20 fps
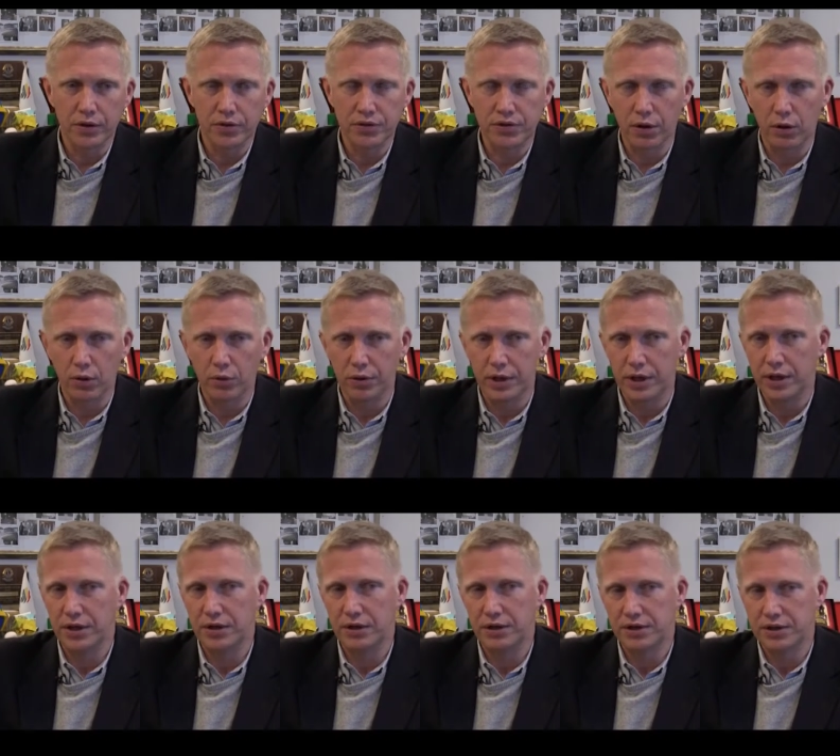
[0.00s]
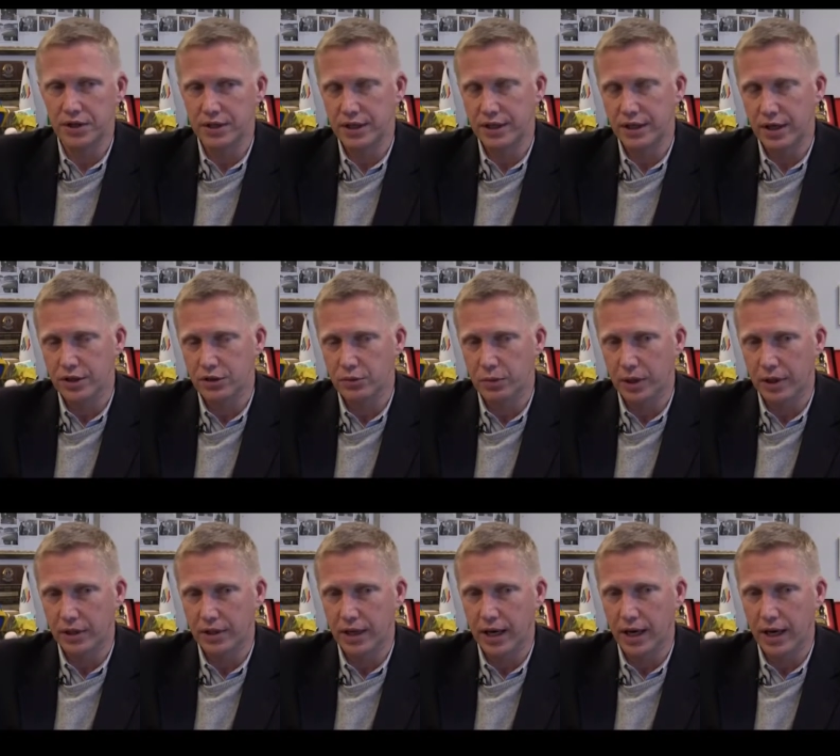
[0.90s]
So the, the city does what
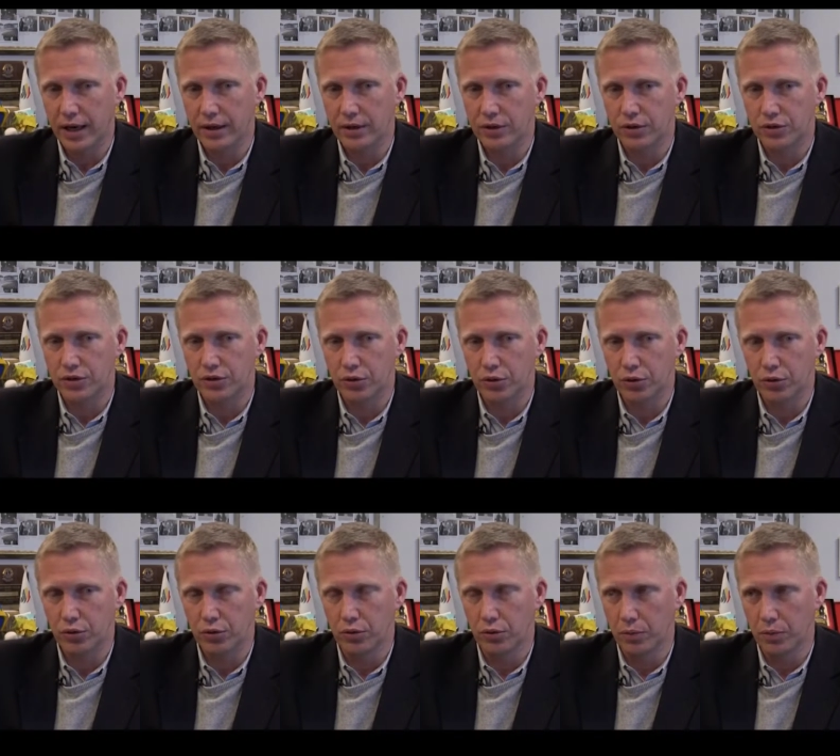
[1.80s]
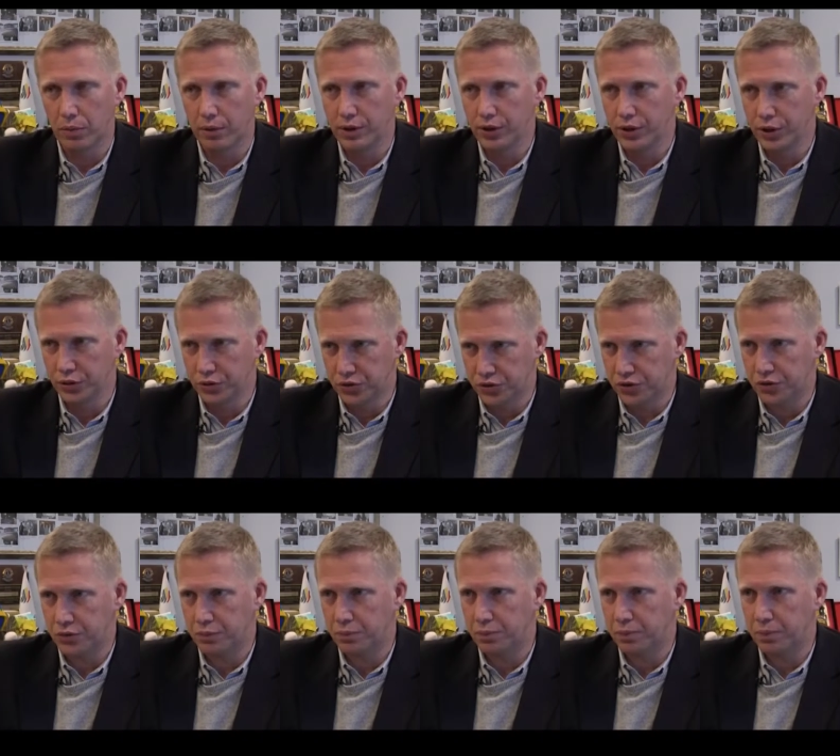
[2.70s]
it can to
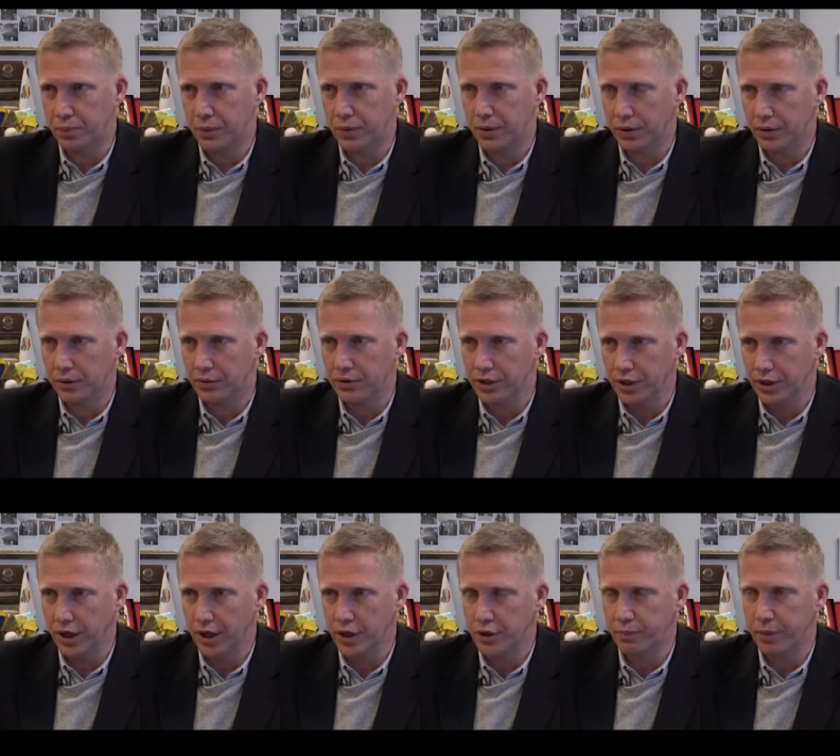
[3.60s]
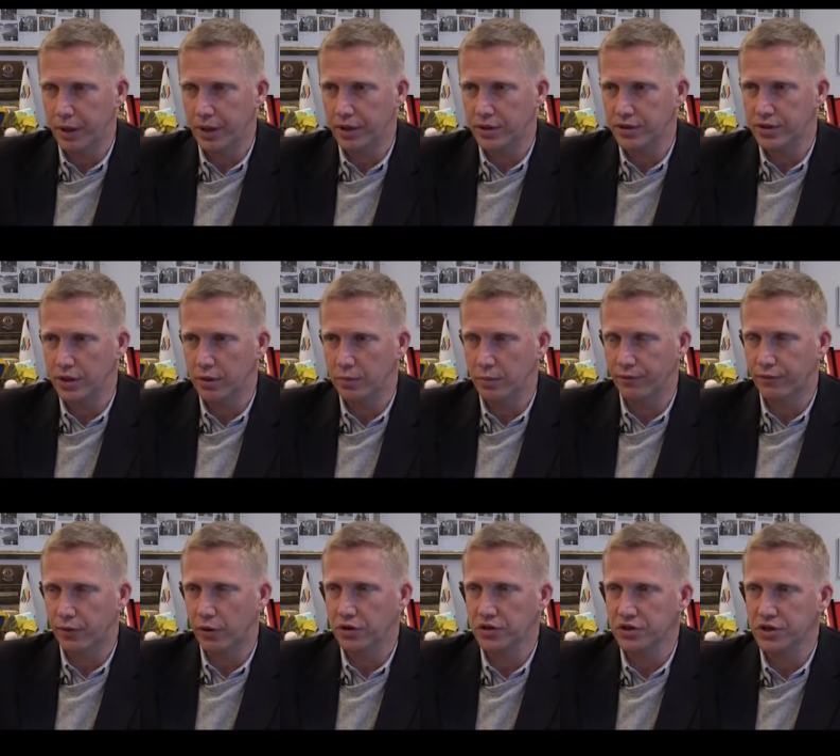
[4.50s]
reduce uh, teenage pregnancy, and
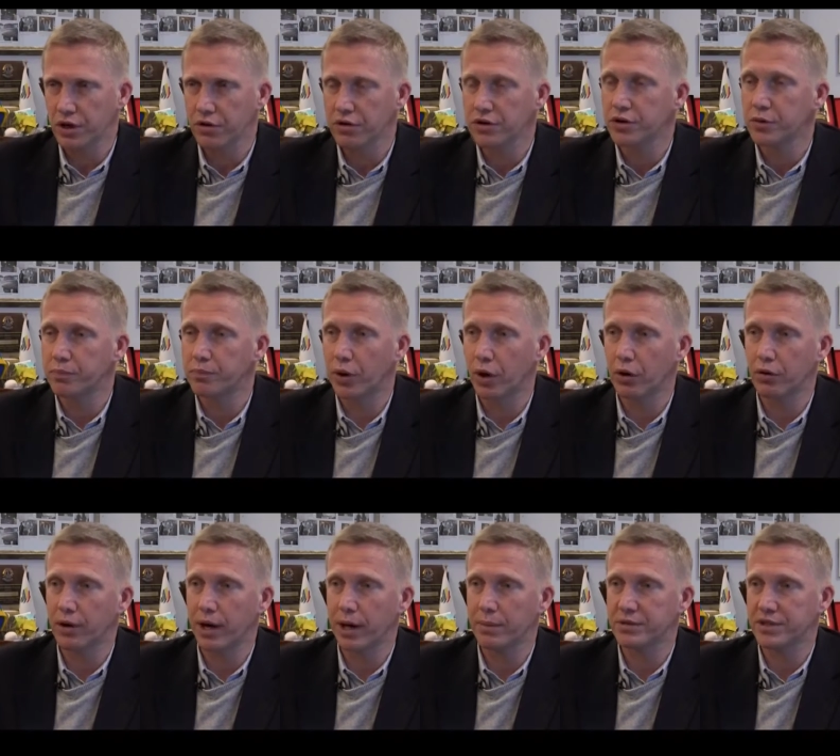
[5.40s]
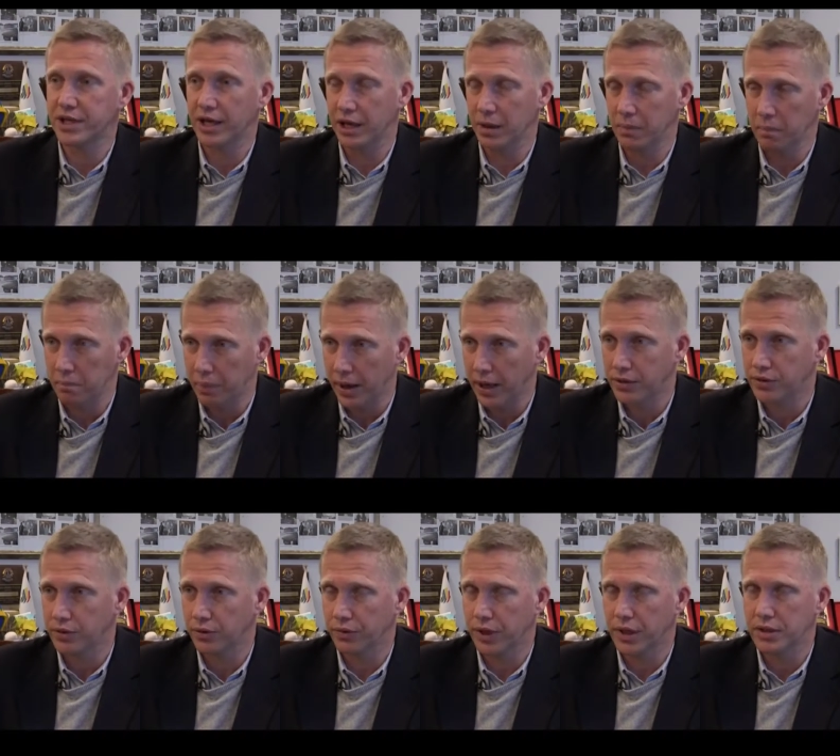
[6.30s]
we've got a series of programs that
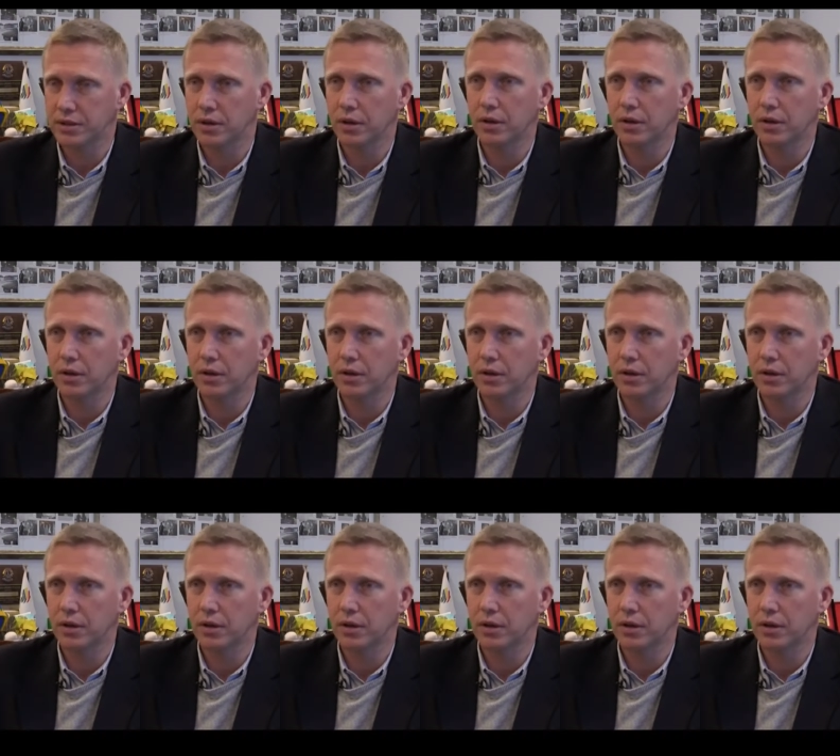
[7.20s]
impact on that.